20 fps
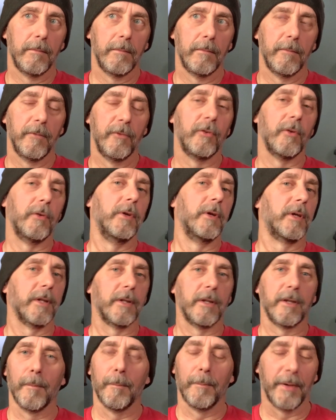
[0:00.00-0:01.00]
So you could
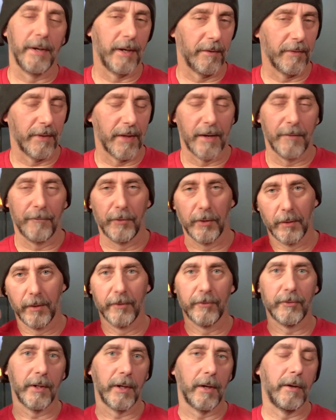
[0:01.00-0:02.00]
compare that if you're
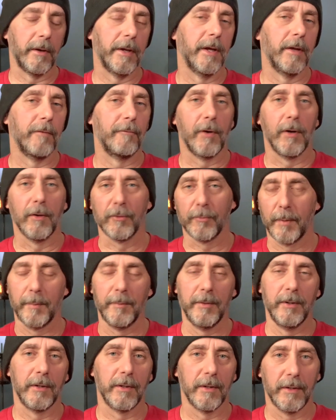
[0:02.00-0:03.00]
listening on headphones. Maybe
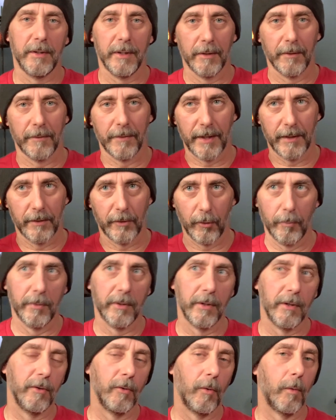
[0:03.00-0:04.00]
you could hear that little bit
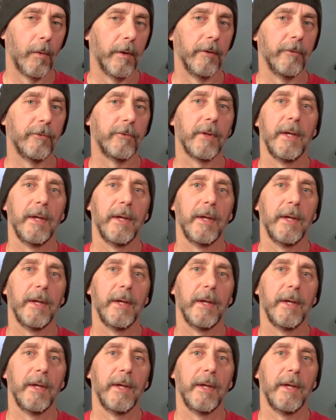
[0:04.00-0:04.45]
of noise